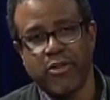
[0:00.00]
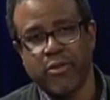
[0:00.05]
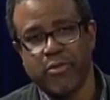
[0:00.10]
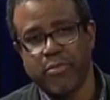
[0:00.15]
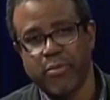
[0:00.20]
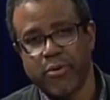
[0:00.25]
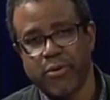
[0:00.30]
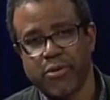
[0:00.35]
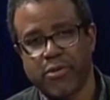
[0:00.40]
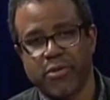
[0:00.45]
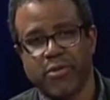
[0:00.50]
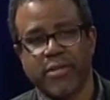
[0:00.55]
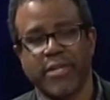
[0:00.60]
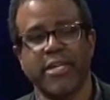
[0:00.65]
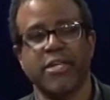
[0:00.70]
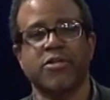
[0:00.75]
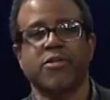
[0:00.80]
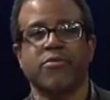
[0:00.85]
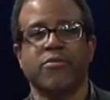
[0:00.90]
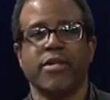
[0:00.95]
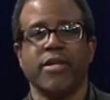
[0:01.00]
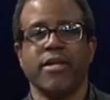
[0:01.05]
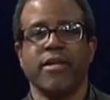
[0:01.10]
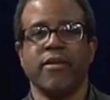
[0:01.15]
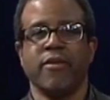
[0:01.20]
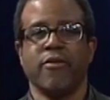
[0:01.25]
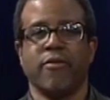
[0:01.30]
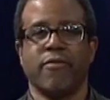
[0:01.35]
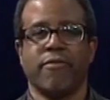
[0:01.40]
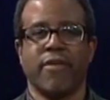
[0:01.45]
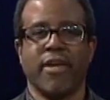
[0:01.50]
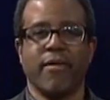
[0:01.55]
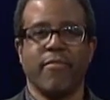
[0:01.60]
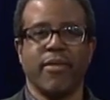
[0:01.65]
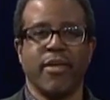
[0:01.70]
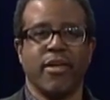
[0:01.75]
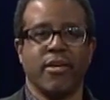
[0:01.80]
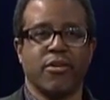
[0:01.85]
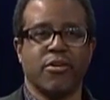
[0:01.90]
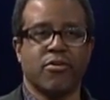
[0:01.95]
about your personal history, your
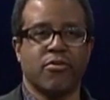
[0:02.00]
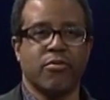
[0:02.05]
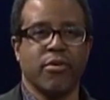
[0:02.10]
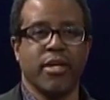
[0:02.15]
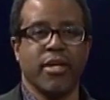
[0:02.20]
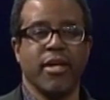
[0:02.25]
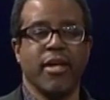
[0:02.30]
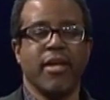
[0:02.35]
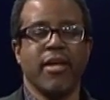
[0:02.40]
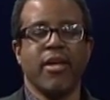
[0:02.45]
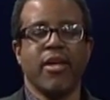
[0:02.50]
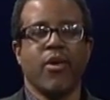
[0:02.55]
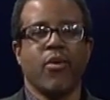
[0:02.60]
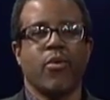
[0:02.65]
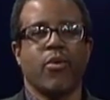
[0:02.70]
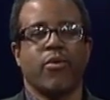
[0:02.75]
family history,